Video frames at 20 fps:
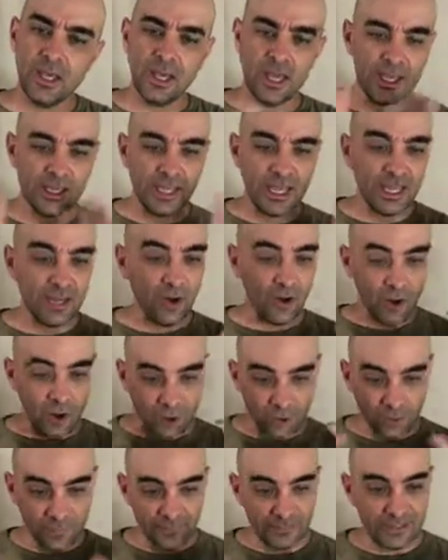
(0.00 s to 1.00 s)
Again,
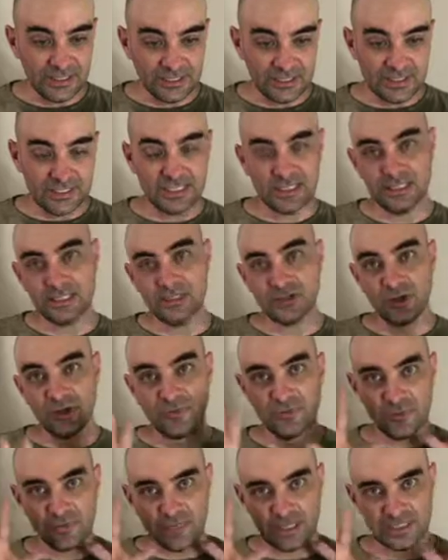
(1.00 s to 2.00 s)
all of these teas are
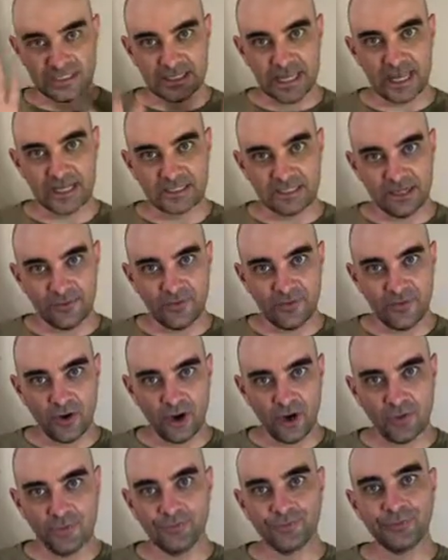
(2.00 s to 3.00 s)
from the exact same
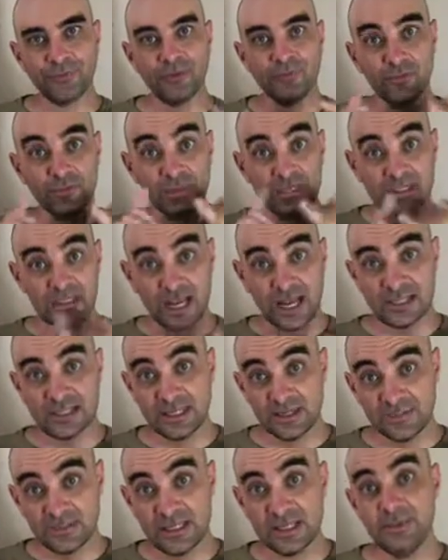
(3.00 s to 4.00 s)
farm, from the exact
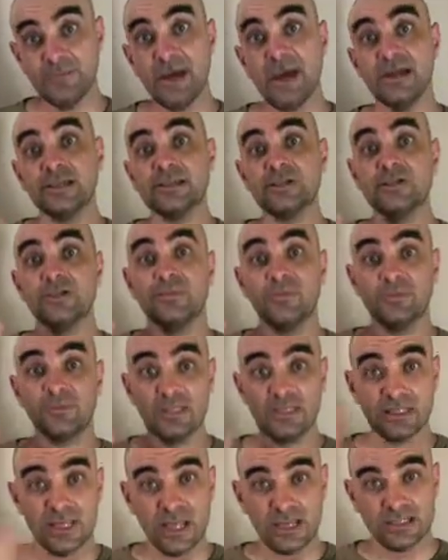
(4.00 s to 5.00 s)
same tea master, from the
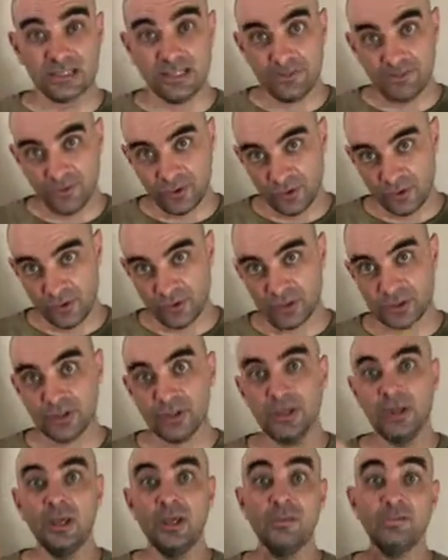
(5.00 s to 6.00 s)
exact same producer,
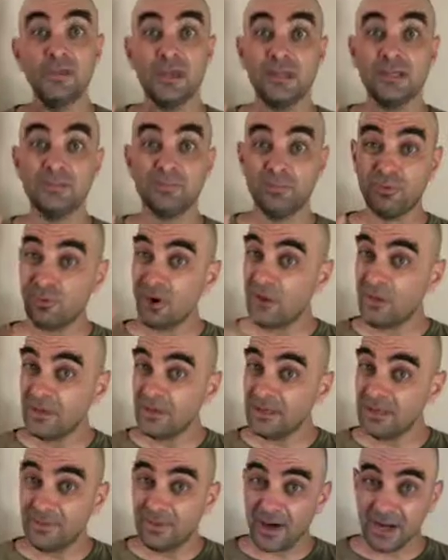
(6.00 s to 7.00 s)
picked
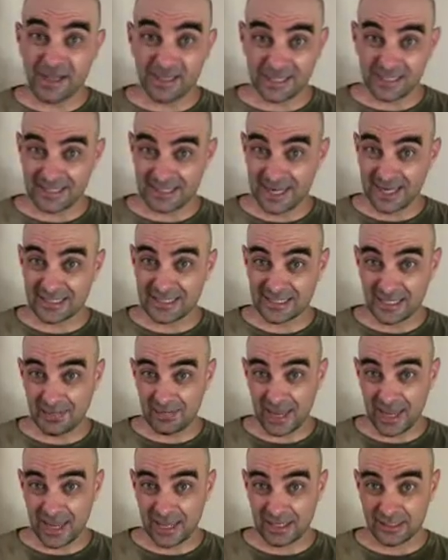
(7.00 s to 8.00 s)
probably by the exact same
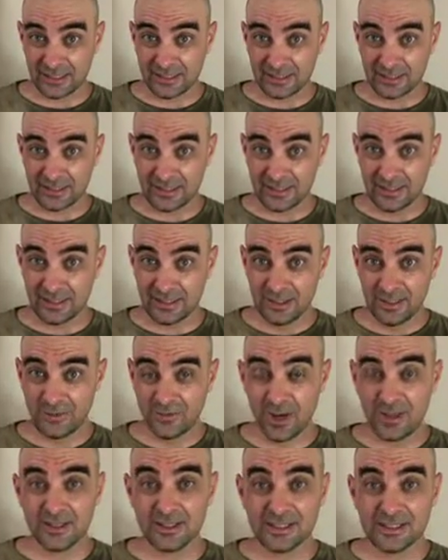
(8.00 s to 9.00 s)
hands,
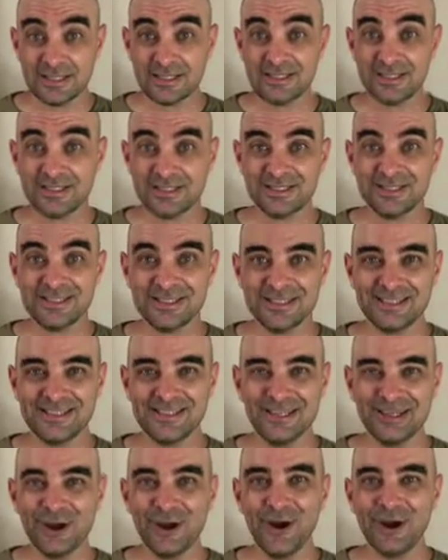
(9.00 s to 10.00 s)
right? This is a
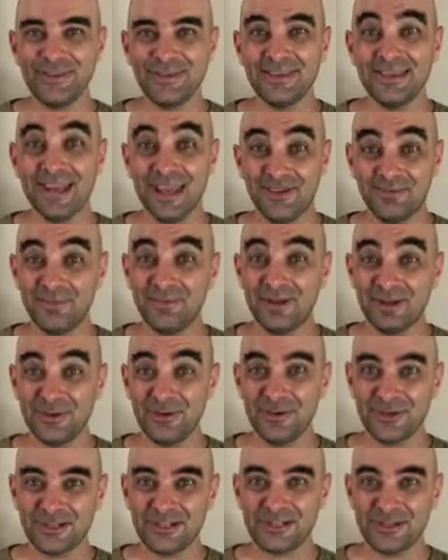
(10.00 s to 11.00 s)
tea garden that everybody
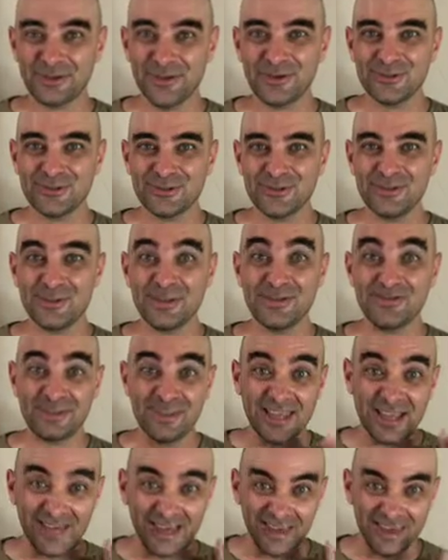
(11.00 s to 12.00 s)
wants to go to if
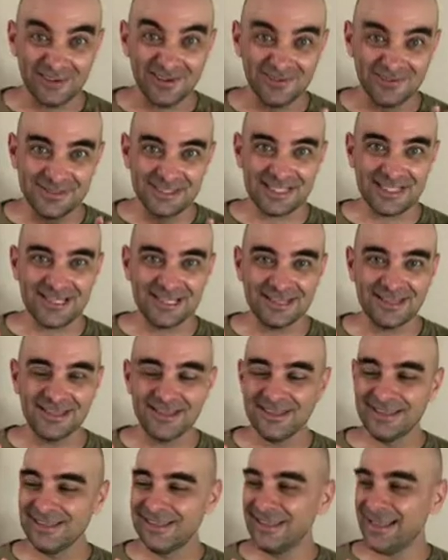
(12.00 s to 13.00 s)
they love tea.
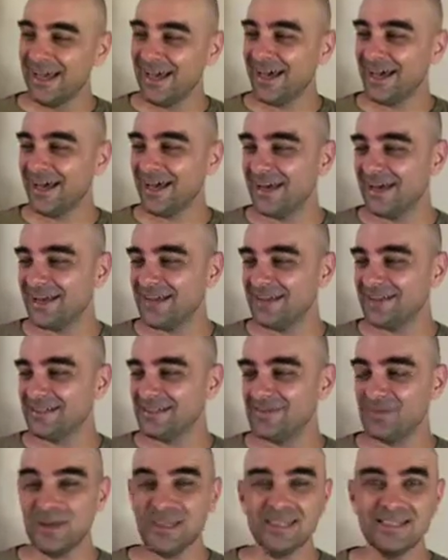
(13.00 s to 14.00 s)

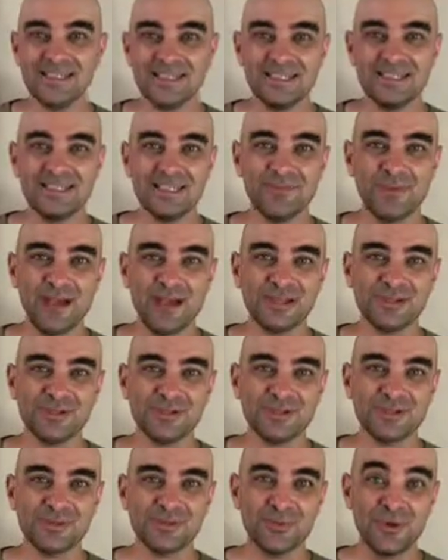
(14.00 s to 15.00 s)
Speaking to the tea
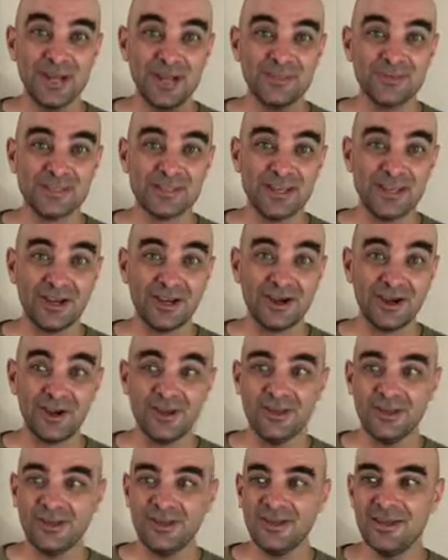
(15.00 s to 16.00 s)
masters when I was there,